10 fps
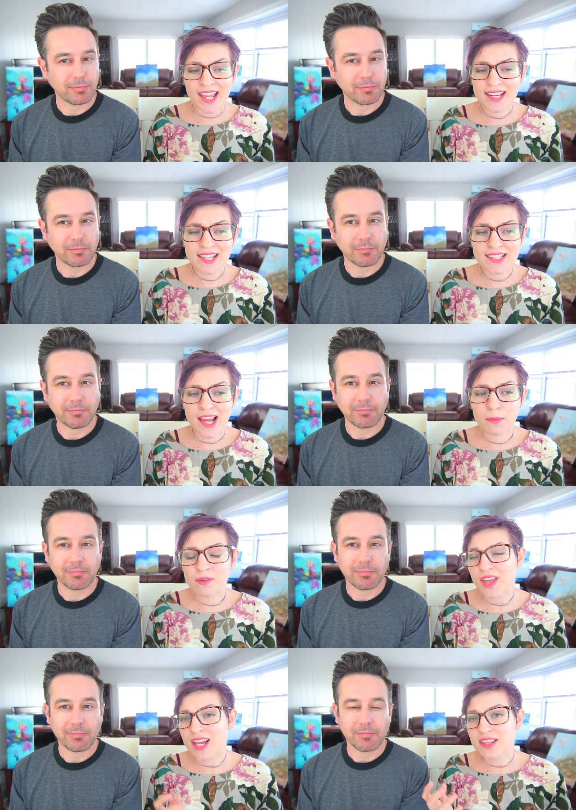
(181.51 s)
Speaker 1: And on top
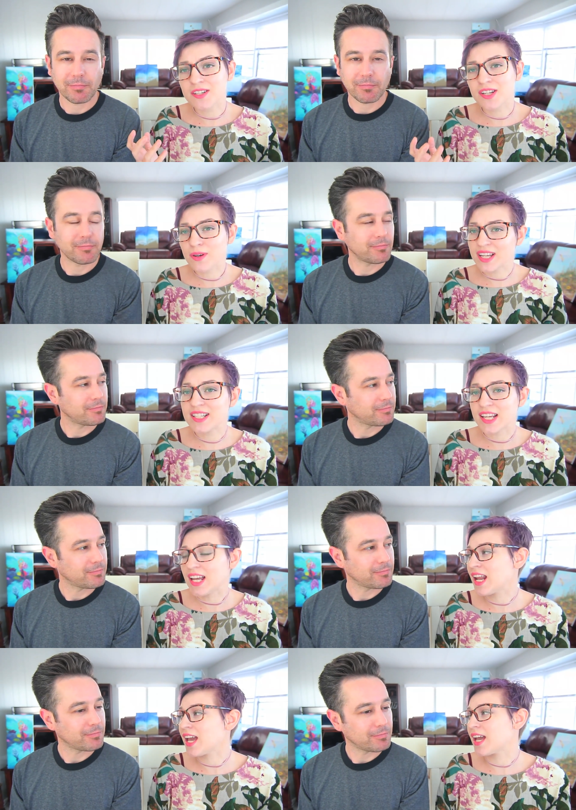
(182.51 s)
of that, they're doing D
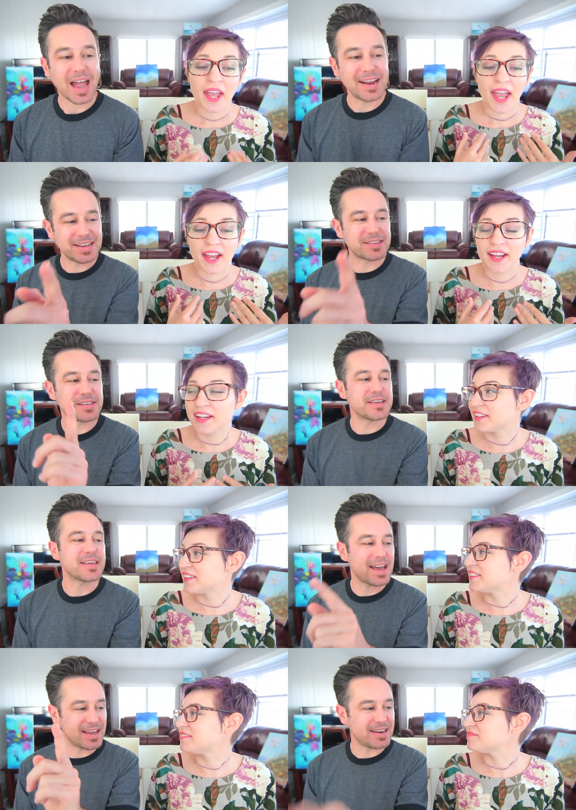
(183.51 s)
N A.
Speaker 2: I did see
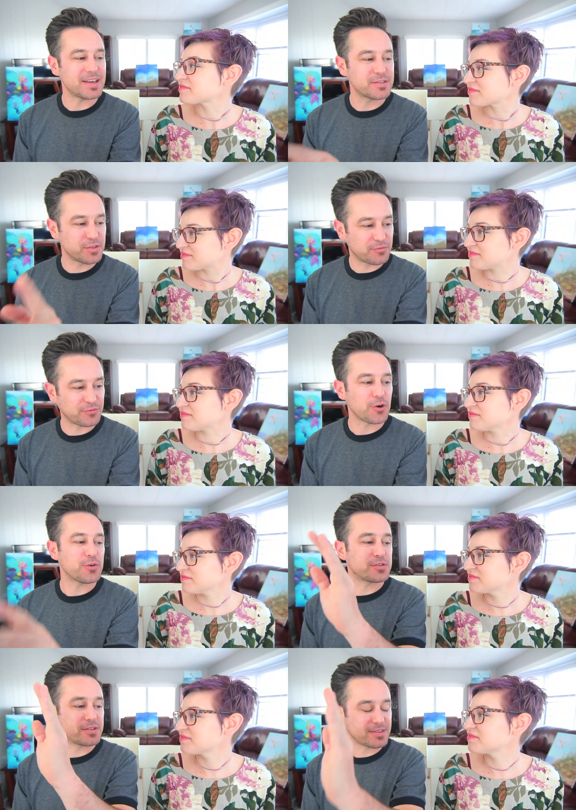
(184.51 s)
that it is the
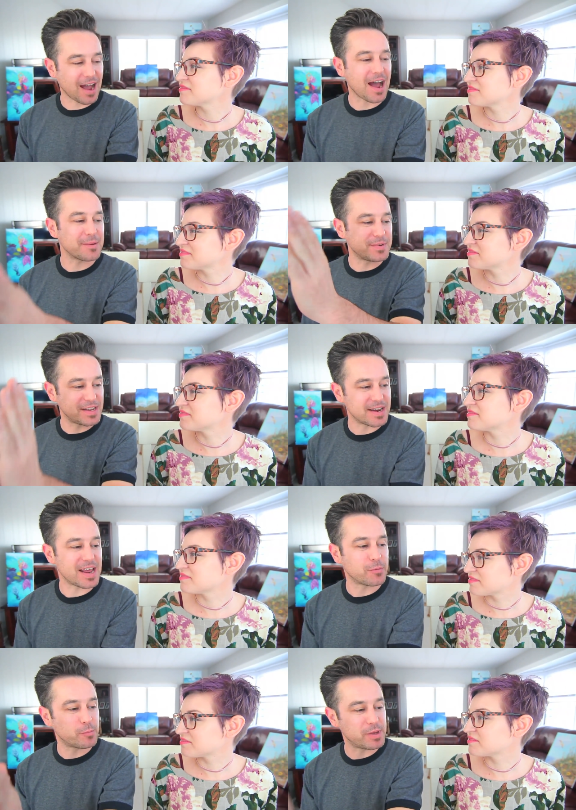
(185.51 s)
first time D N
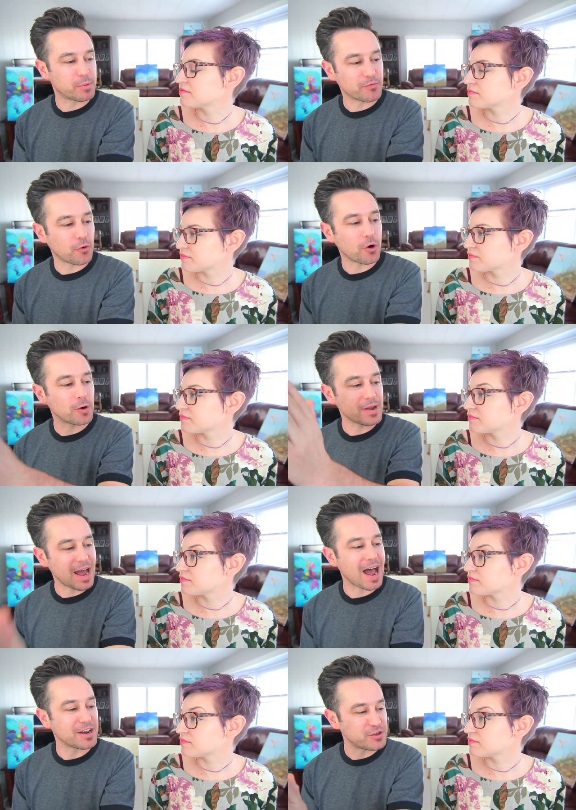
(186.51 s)
A will be performed
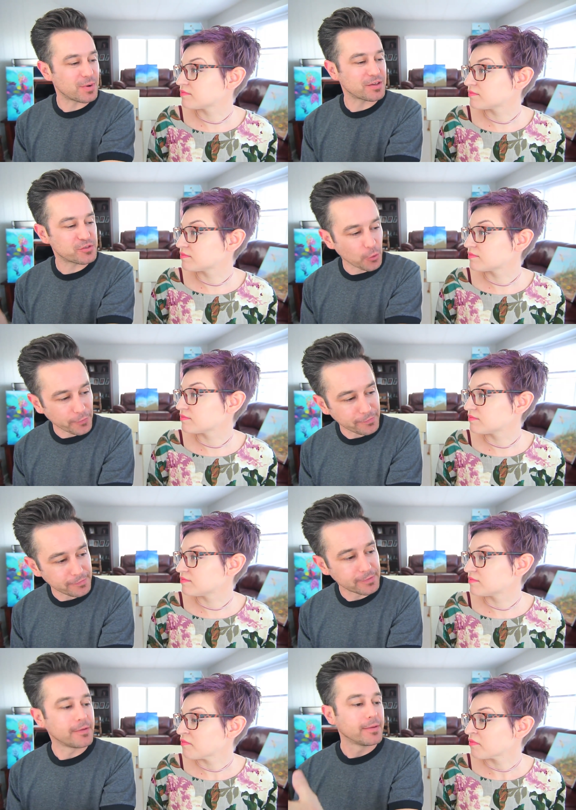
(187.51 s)
on U S
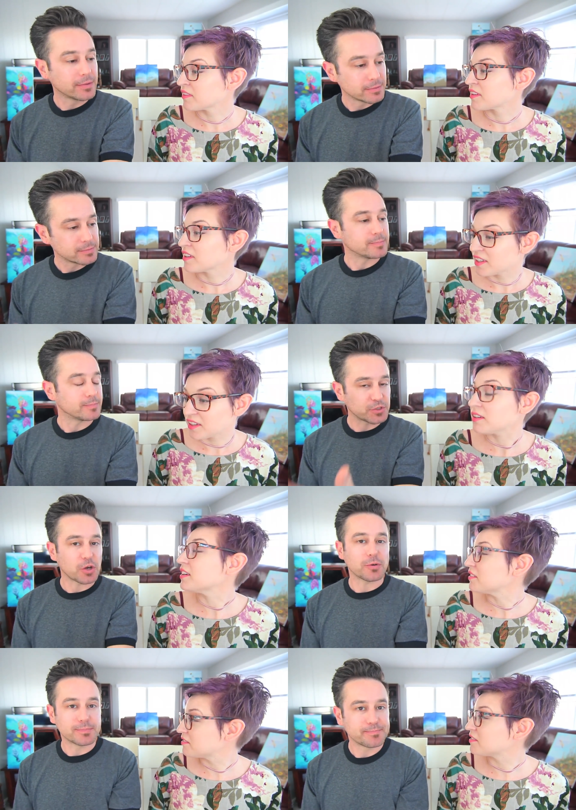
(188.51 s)
soil.
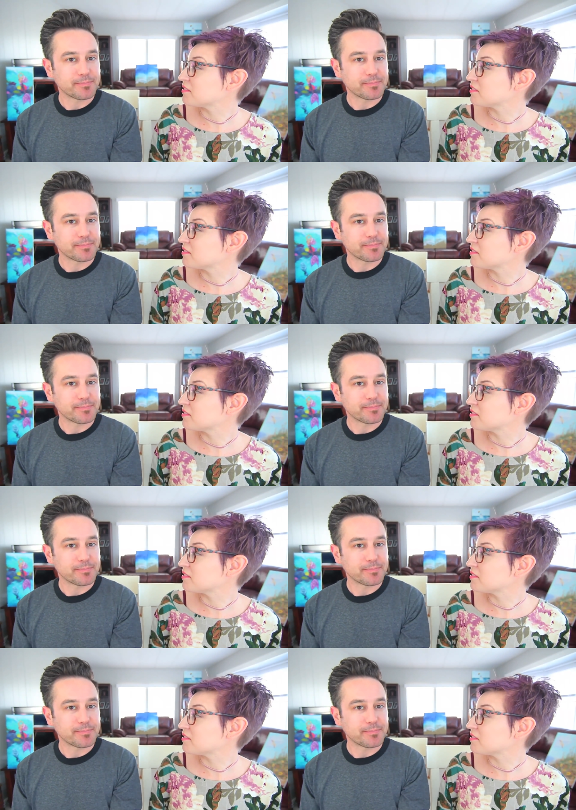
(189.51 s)
So...